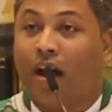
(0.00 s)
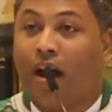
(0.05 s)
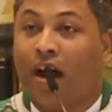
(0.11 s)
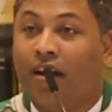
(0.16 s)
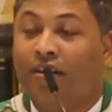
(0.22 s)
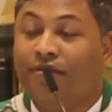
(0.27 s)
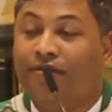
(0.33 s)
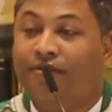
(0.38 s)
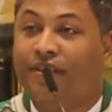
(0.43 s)

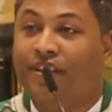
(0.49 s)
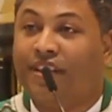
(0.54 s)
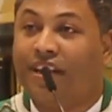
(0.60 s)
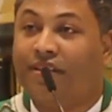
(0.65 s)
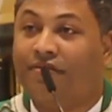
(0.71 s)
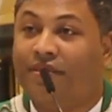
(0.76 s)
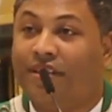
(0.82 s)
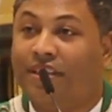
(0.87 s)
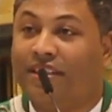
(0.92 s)

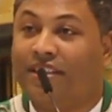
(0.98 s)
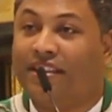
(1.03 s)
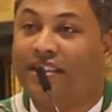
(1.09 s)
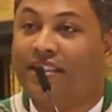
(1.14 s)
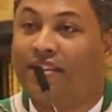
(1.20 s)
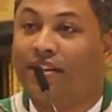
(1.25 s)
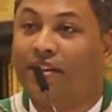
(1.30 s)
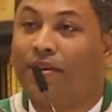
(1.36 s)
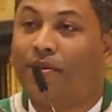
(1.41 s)
Unforgiveness
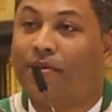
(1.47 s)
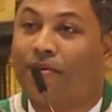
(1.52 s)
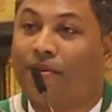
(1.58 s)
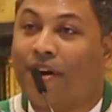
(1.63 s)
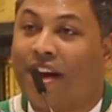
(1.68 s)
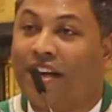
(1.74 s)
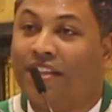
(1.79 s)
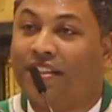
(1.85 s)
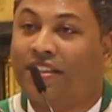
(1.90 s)
is the
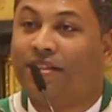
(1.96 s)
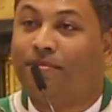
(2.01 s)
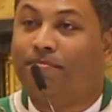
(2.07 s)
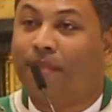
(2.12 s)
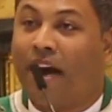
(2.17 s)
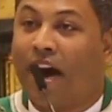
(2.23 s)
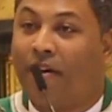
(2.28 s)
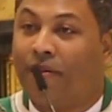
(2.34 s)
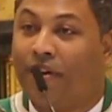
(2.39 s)

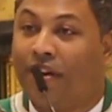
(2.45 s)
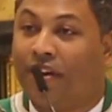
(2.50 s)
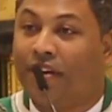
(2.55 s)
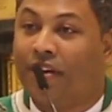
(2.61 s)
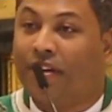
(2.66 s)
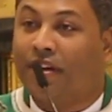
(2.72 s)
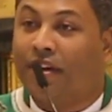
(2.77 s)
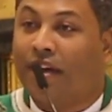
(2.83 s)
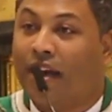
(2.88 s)
greatest
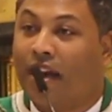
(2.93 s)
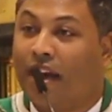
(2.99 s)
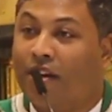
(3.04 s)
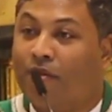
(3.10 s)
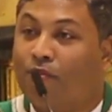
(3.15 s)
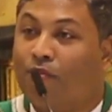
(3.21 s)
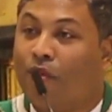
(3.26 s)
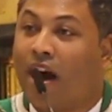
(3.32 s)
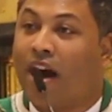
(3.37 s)
barrier
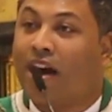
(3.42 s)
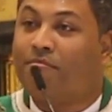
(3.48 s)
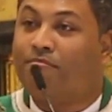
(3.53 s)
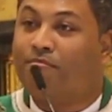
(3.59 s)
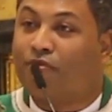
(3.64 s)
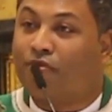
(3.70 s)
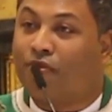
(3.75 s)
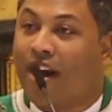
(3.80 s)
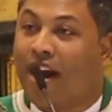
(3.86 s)
in why
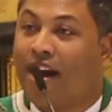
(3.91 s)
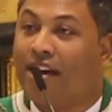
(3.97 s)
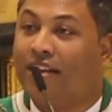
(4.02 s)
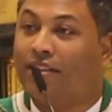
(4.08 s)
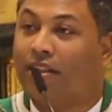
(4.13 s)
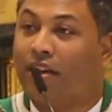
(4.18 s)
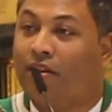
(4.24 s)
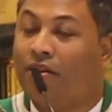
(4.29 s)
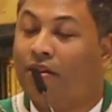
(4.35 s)

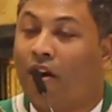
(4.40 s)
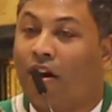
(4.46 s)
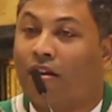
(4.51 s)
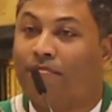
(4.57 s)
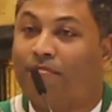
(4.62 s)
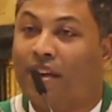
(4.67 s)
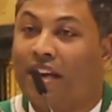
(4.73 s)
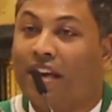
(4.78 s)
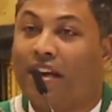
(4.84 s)
prayers are
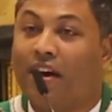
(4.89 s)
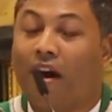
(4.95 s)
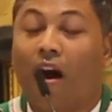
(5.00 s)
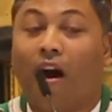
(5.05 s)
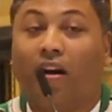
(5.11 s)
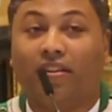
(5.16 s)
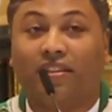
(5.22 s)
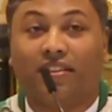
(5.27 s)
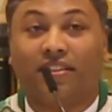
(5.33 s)
not being
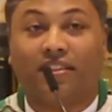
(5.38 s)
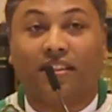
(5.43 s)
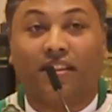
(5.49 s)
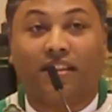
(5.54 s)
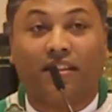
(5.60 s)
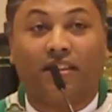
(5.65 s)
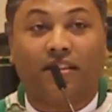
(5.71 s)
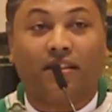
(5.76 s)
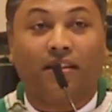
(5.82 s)

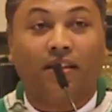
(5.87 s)
answered.